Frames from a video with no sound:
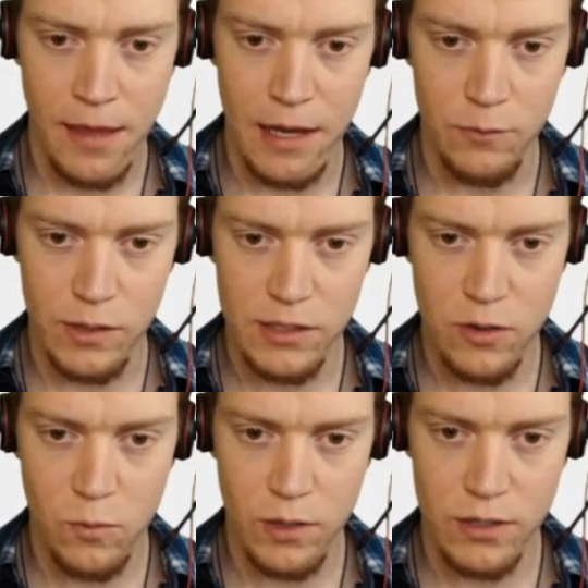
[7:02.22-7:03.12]
And if we
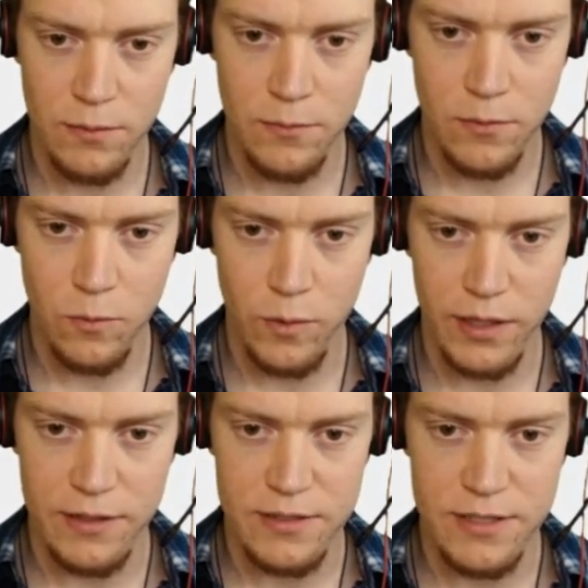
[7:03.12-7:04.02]
click on one of them, we
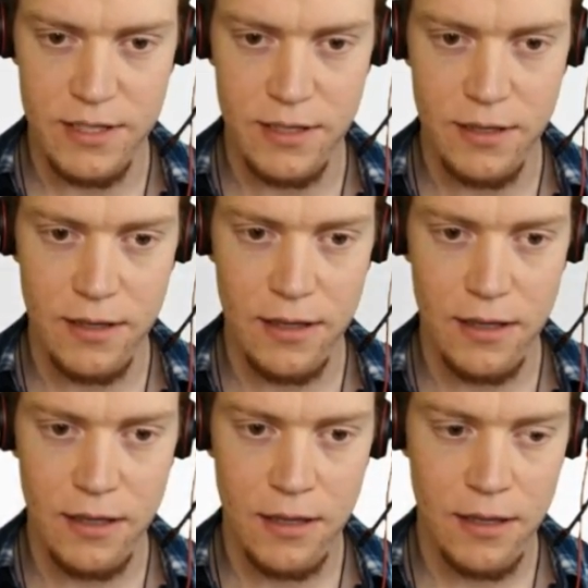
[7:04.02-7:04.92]
can see
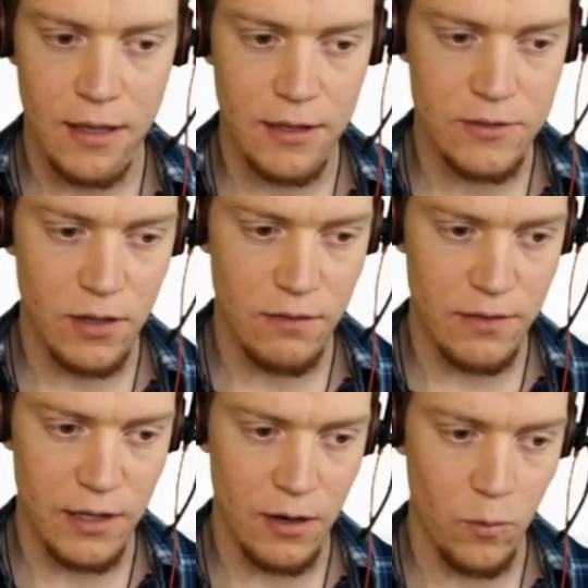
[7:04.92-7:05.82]
inside of
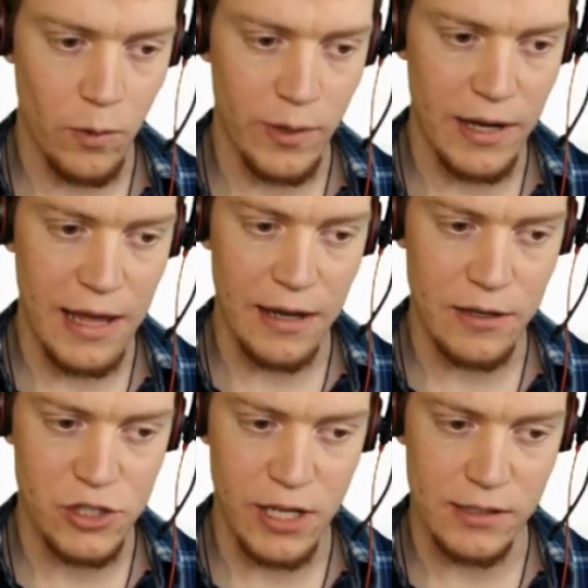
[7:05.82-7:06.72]
there where we can
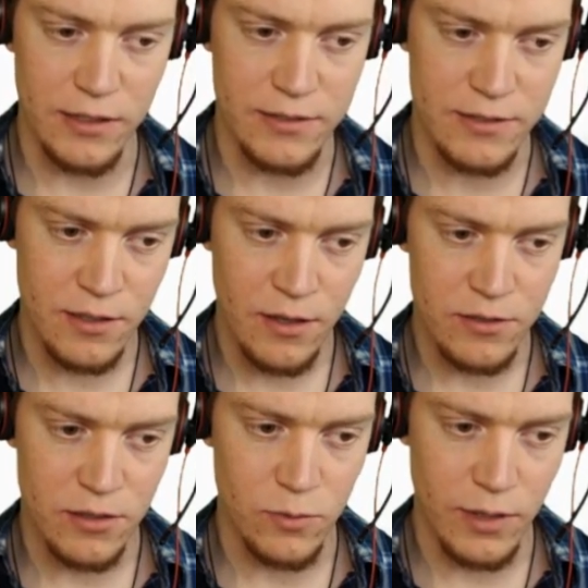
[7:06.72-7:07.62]
add checklists.
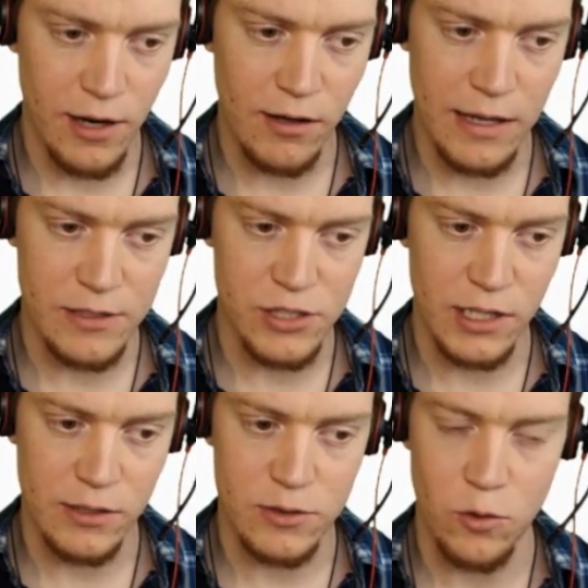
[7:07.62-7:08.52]
So this one currently has a
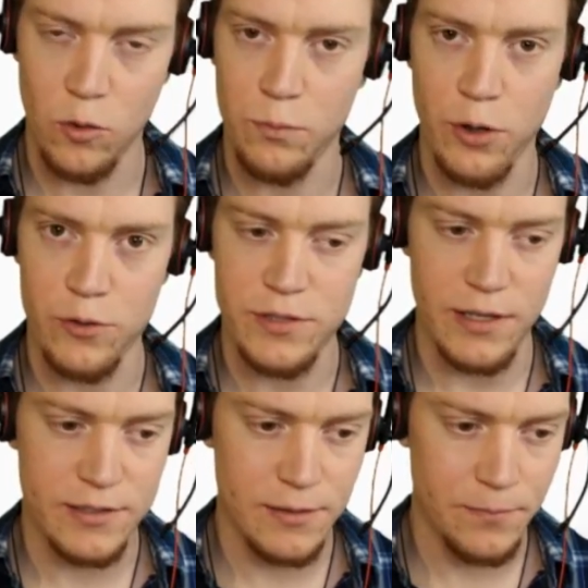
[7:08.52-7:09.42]
checklist called
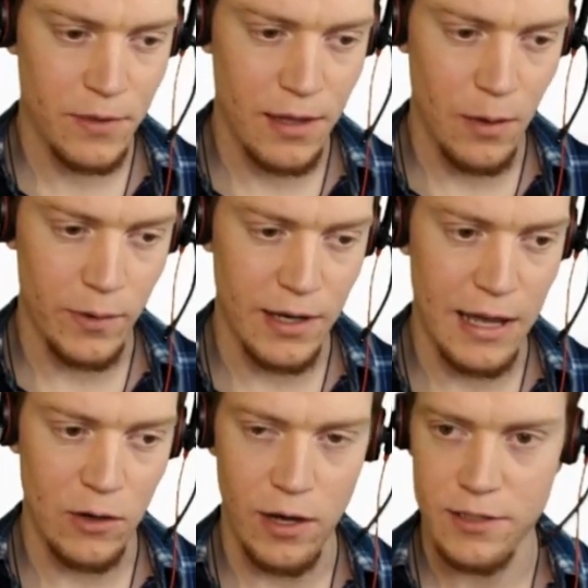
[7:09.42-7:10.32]
process, and we can
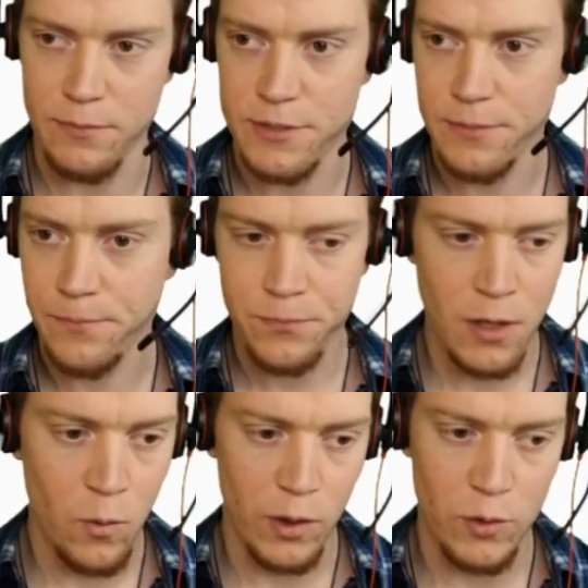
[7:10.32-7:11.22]
add items.
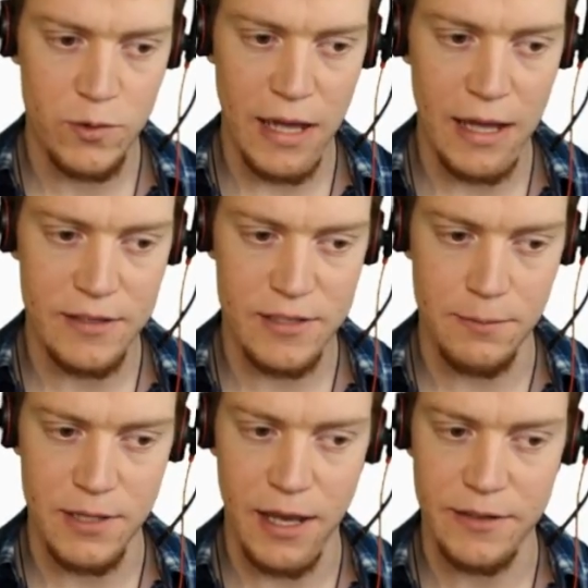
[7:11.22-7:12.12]
We can also add
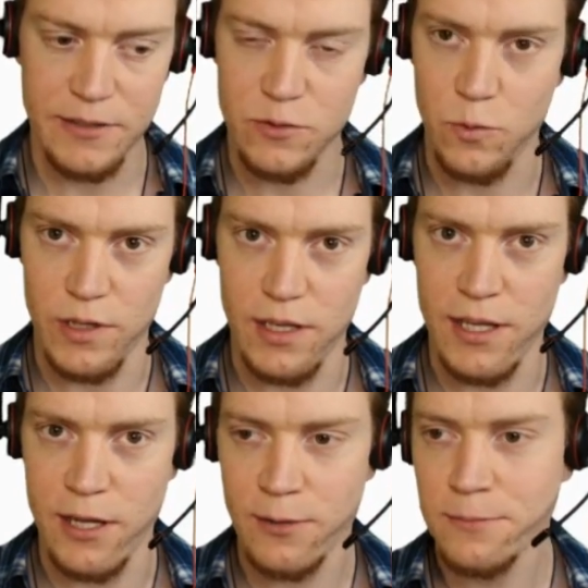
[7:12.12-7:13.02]
subtasks within
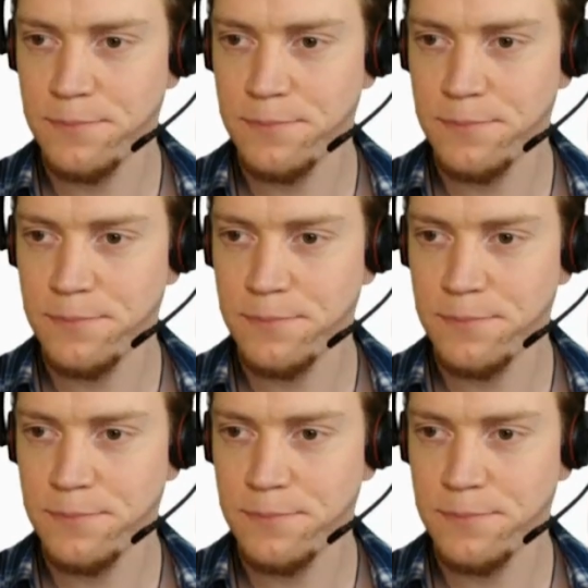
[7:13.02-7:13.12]
here.